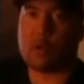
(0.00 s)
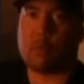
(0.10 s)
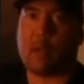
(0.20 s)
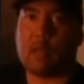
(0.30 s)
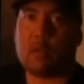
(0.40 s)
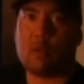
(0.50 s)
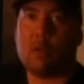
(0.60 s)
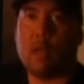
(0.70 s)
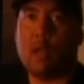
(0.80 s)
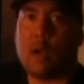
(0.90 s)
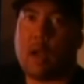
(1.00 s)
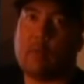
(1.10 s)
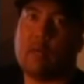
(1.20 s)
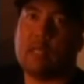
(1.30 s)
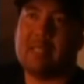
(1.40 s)
your radio. I
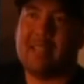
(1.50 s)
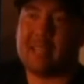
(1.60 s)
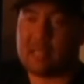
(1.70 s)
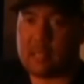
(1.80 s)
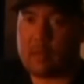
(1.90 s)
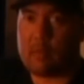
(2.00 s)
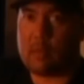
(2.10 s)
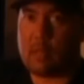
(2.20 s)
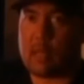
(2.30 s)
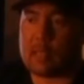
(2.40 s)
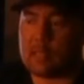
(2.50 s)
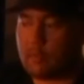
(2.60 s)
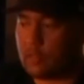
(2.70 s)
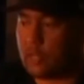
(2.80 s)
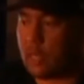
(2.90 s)
run a DX7, it has
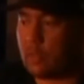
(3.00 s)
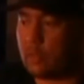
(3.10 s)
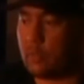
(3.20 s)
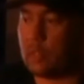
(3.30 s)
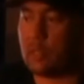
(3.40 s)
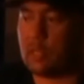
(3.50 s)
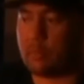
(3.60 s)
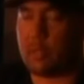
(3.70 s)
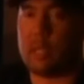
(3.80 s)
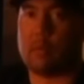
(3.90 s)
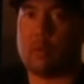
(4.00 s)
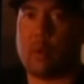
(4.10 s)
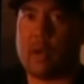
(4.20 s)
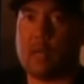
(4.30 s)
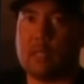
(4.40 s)
7 channels, which this plane
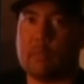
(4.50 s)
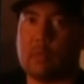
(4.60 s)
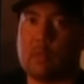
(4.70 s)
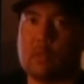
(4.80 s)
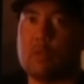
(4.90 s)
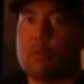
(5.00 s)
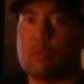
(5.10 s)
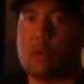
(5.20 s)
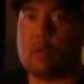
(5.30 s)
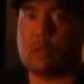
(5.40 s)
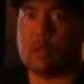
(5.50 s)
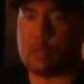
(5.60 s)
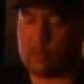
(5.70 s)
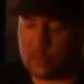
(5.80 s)
requires, but there's no throttle curve.